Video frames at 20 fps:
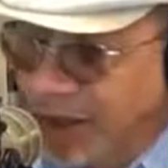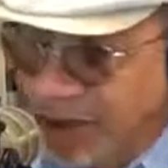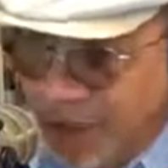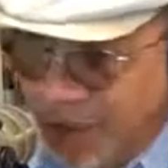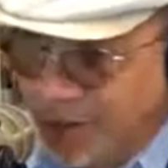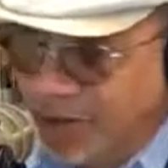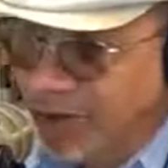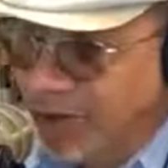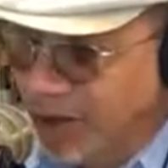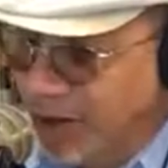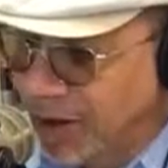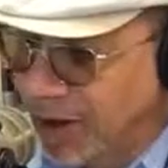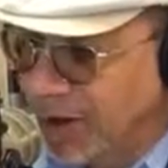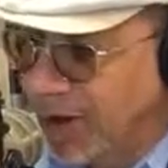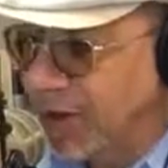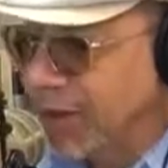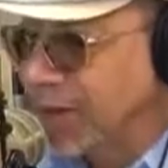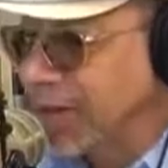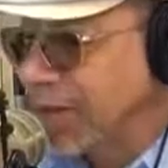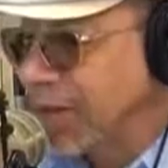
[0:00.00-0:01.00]
They really
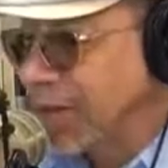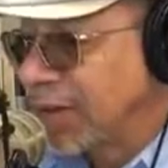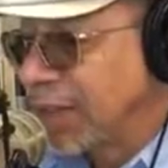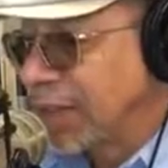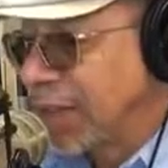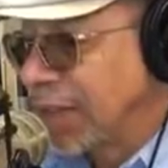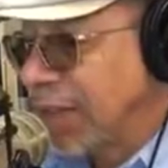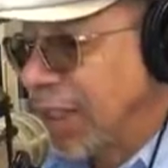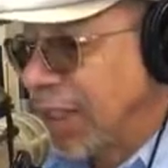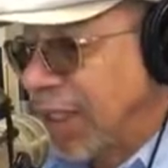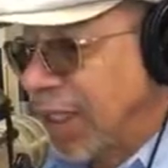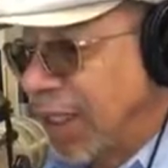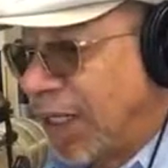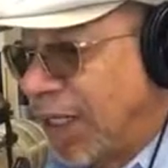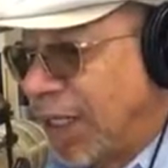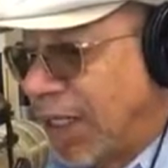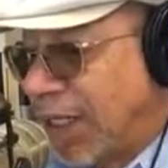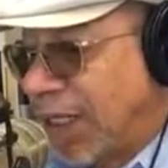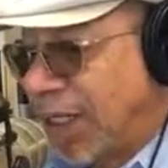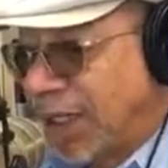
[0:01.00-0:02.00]
did.
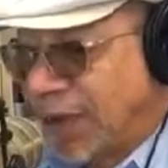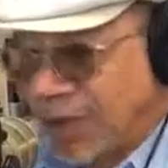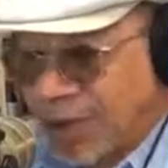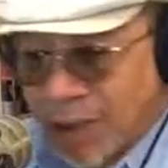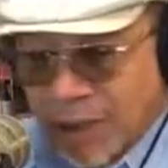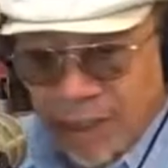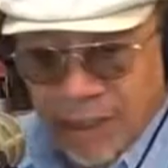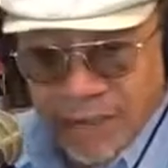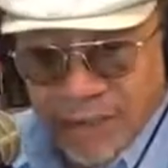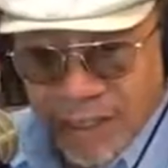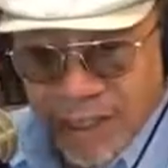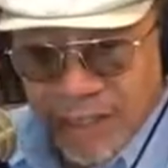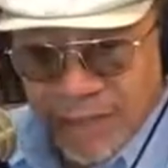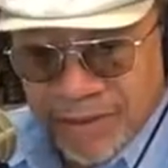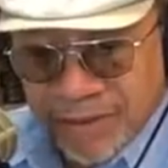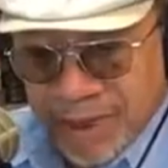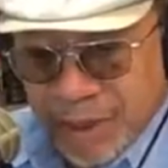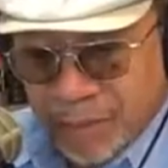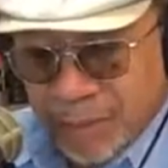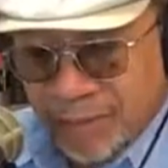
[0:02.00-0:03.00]
The whole
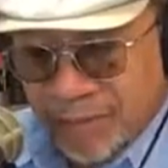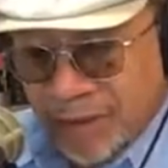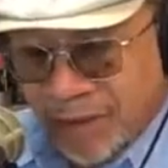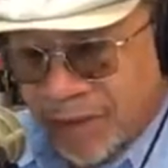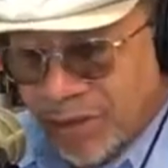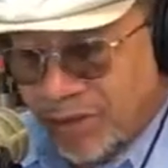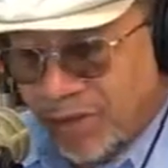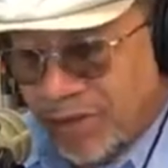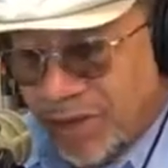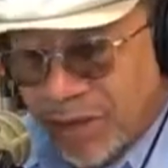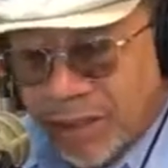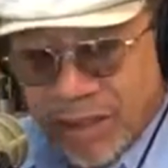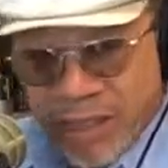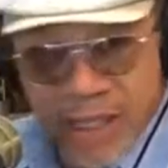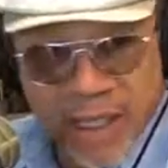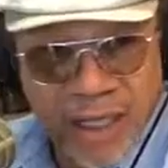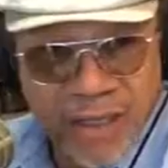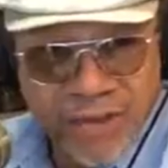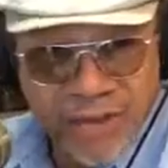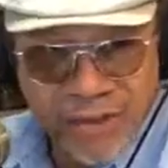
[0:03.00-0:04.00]
concept of registering
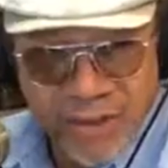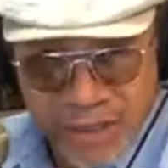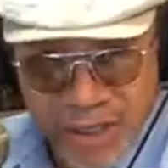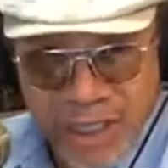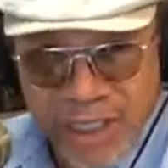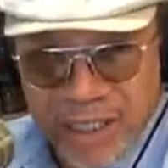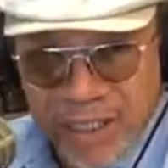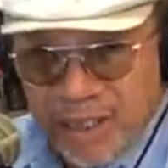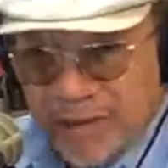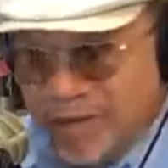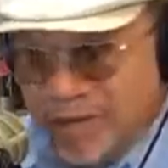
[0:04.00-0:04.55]
guns changed.